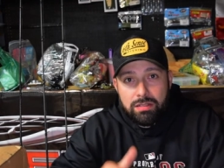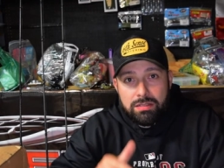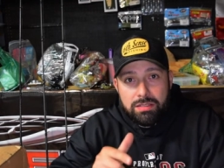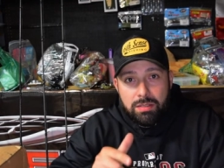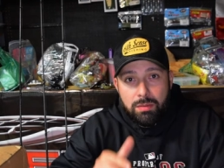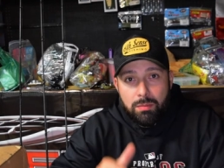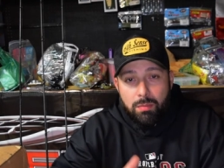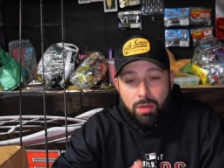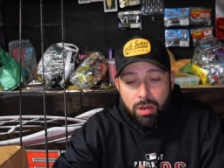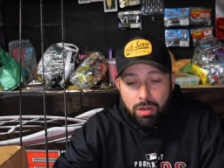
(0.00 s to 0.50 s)

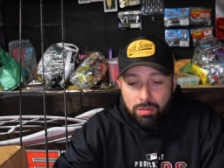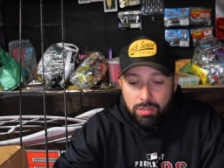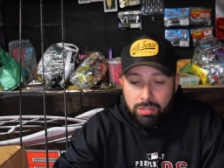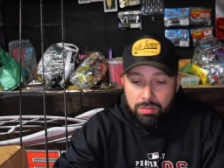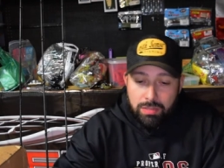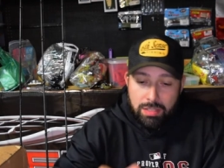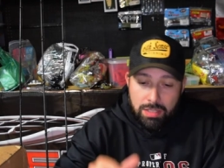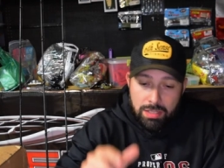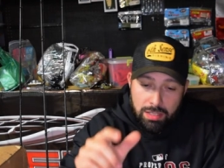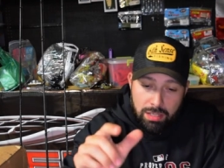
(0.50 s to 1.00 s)
tomorrow
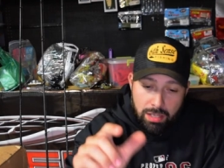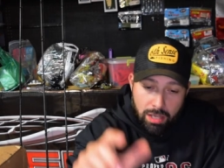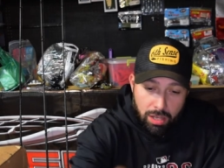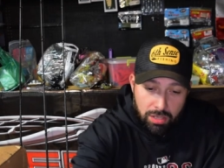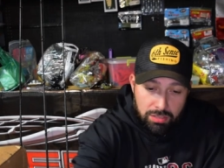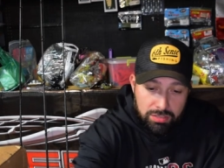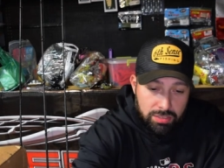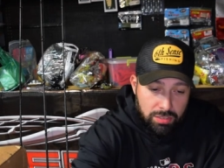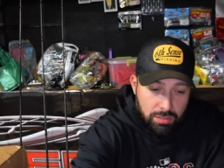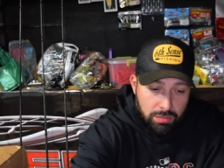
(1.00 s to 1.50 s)

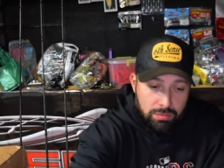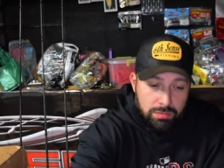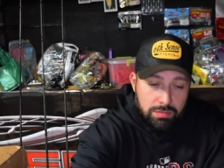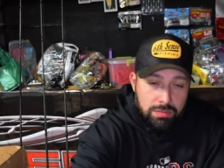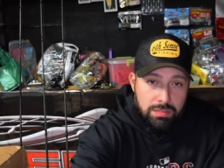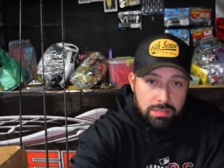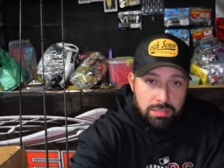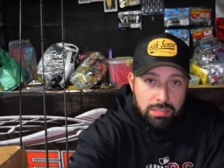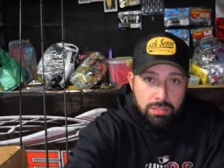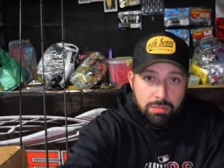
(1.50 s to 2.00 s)
also
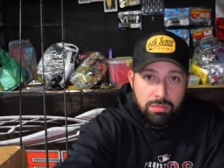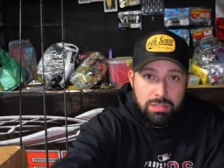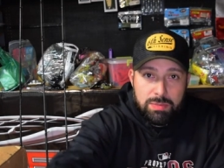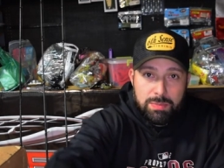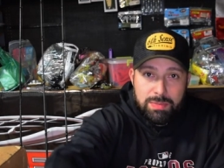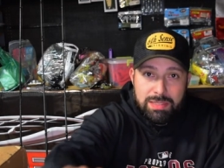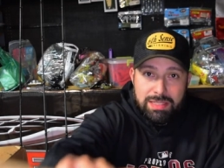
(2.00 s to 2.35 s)
christmas